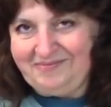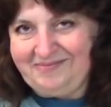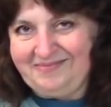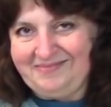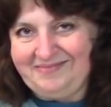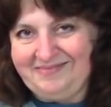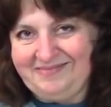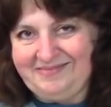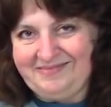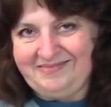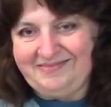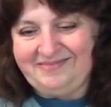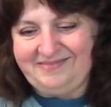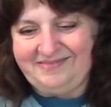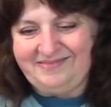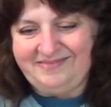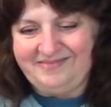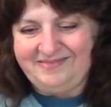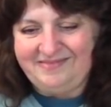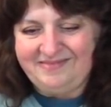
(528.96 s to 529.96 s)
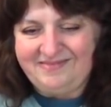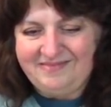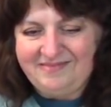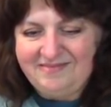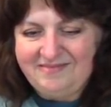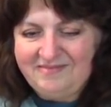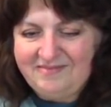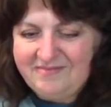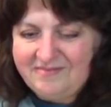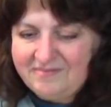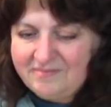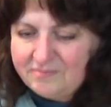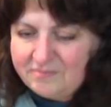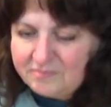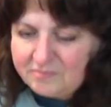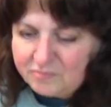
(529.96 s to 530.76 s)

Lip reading: (silence)